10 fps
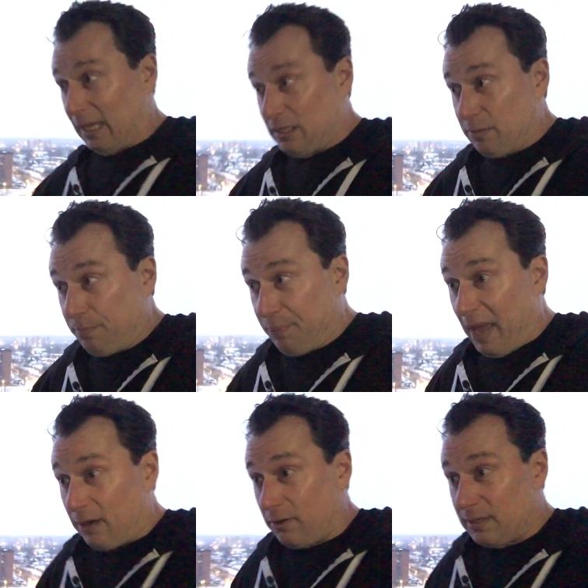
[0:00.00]
it's
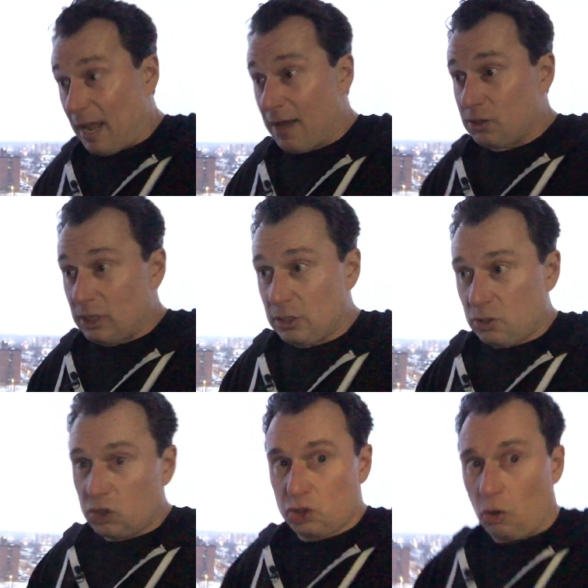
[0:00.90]
better to actually
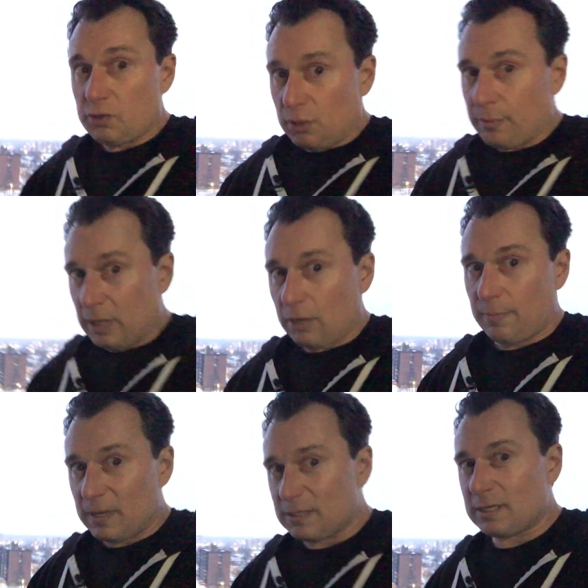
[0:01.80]
just show somebody your
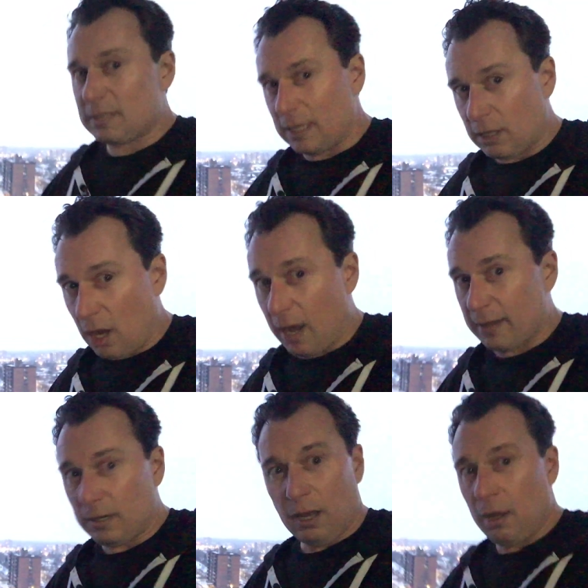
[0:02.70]
business than not.